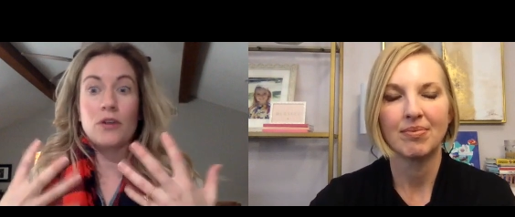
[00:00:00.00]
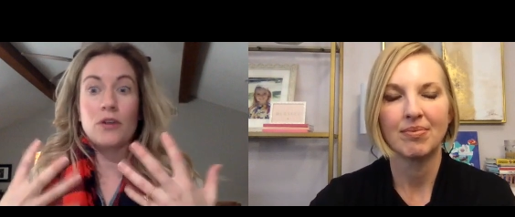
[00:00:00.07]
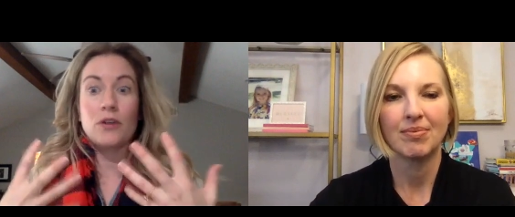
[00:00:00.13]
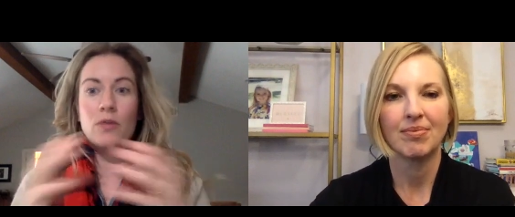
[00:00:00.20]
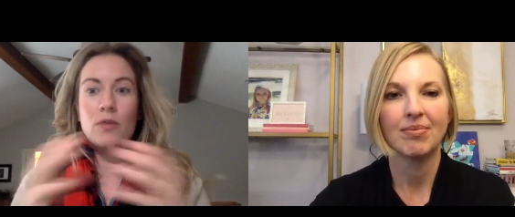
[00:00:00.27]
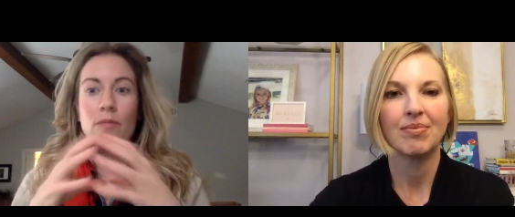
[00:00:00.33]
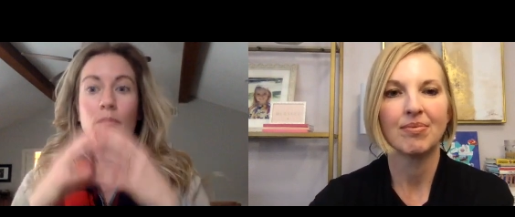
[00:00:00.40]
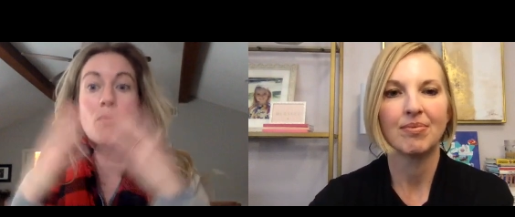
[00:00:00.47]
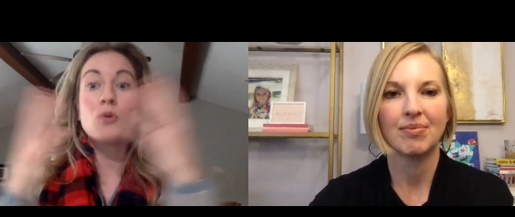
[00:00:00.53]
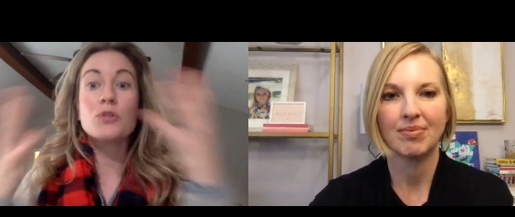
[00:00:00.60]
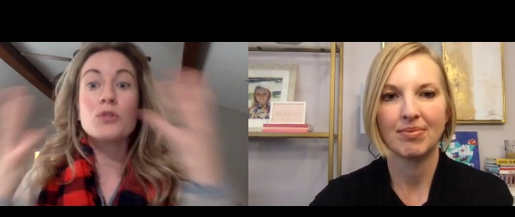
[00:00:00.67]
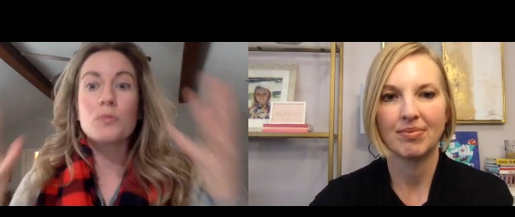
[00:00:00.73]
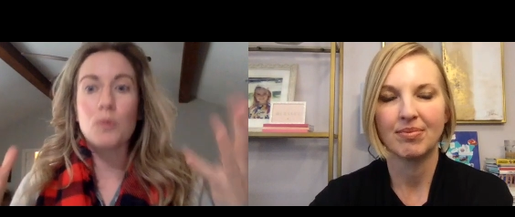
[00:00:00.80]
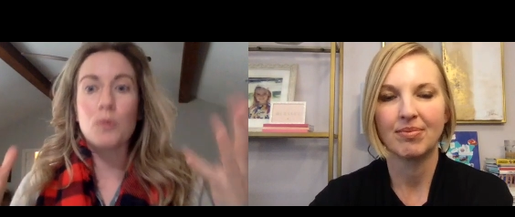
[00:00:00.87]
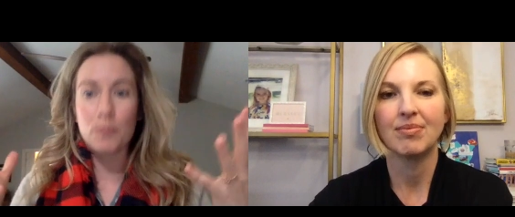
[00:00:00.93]
Speaker 1: trained with
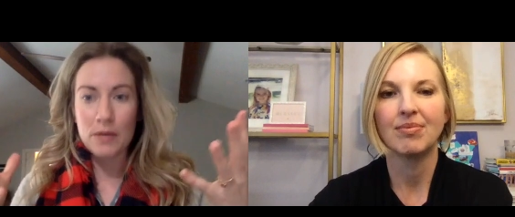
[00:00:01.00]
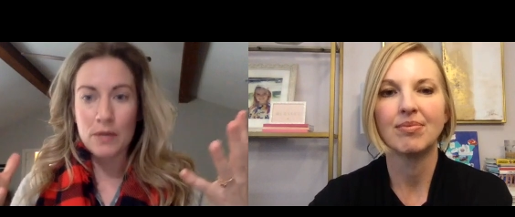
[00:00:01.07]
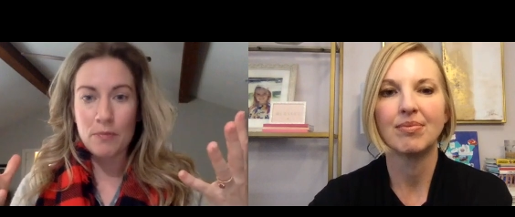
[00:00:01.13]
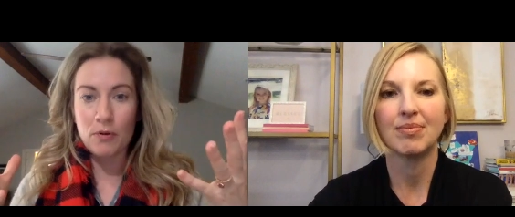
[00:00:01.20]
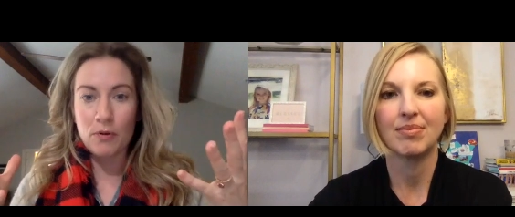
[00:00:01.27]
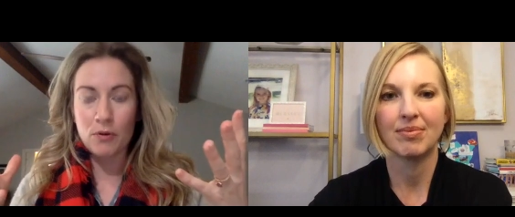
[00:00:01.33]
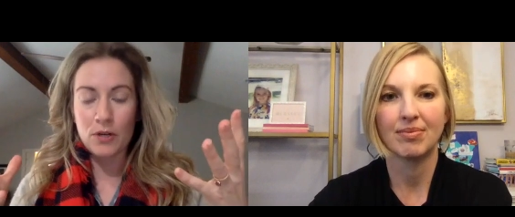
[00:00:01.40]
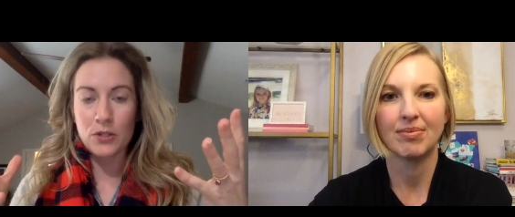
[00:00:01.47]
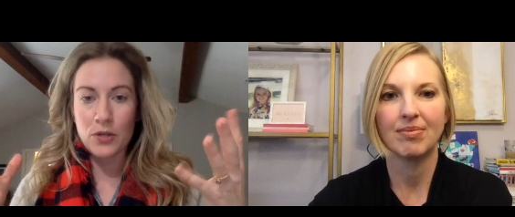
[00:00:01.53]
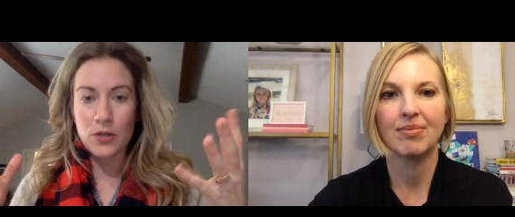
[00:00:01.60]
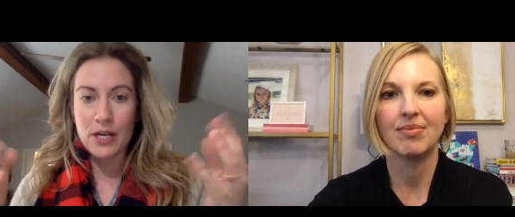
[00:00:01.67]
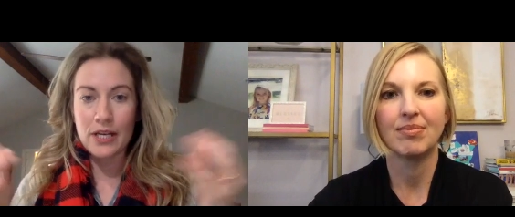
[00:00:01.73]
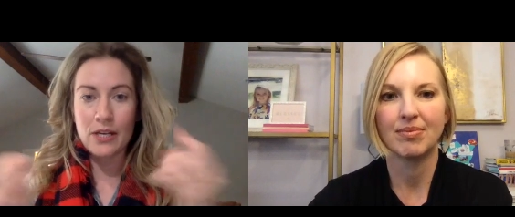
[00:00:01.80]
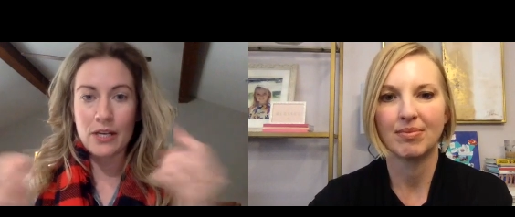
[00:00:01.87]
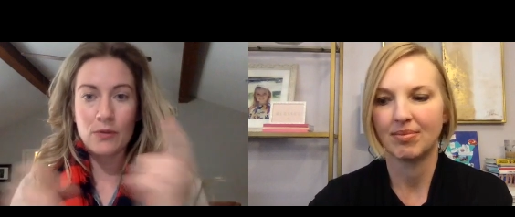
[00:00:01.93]
multiple people cross
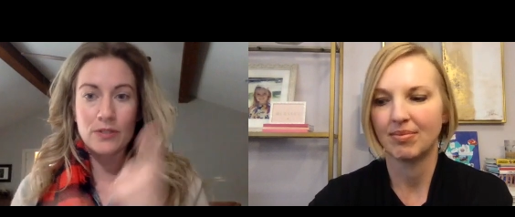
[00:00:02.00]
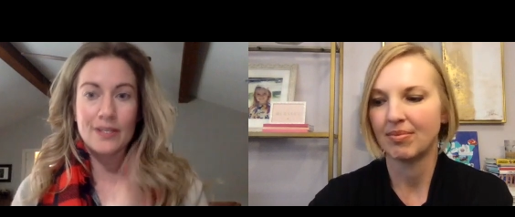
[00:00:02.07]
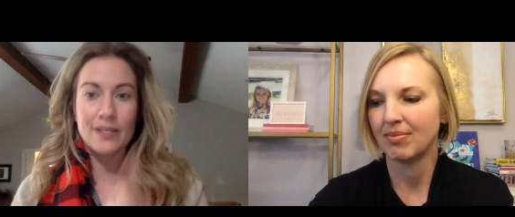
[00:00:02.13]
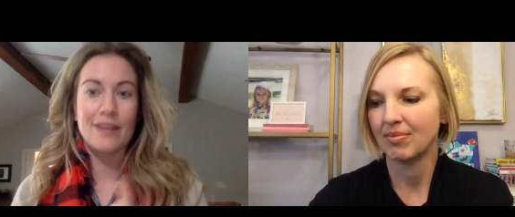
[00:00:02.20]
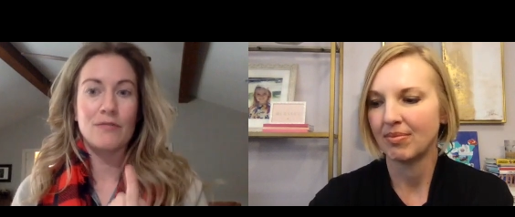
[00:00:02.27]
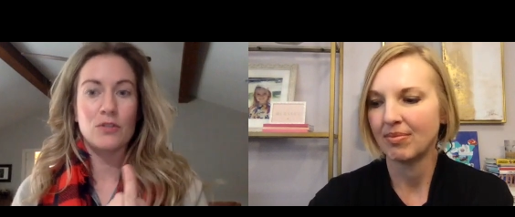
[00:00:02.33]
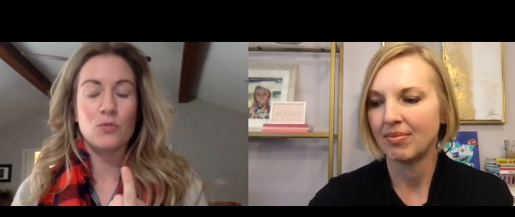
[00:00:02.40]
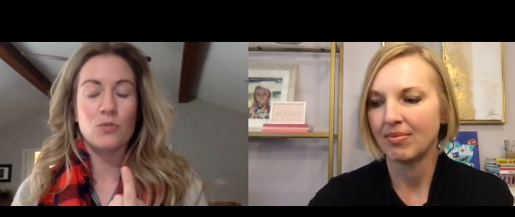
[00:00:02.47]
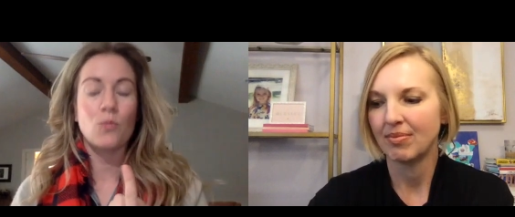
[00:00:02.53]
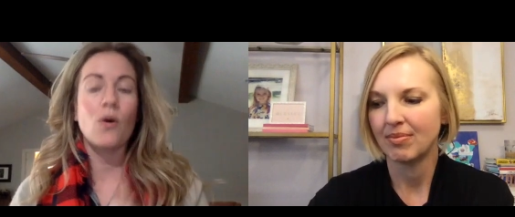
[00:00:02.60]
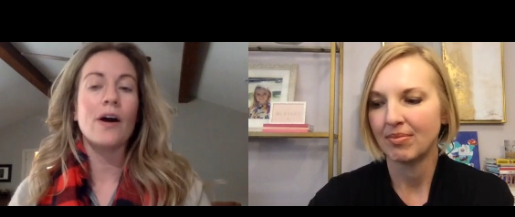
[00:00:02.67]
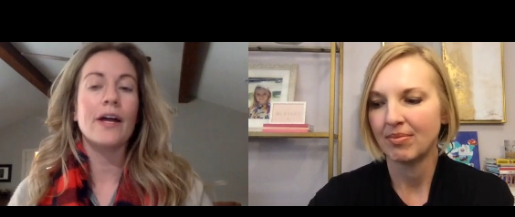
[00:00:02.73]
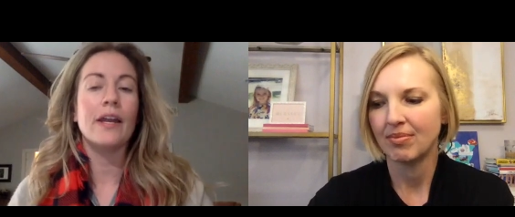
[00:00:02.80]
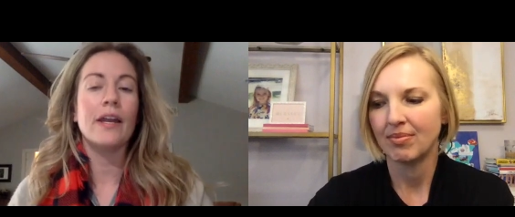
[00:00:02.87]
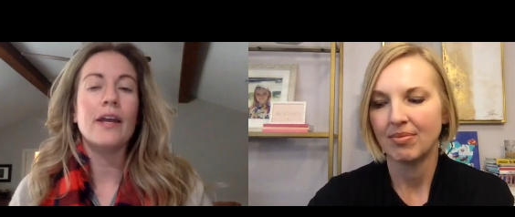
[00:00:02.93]
training you instead of just
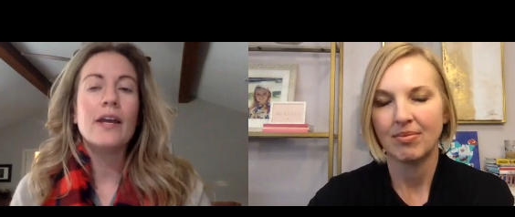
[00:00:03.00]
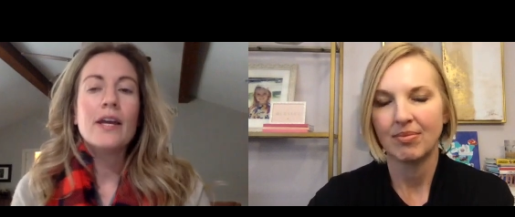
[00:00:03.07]
one.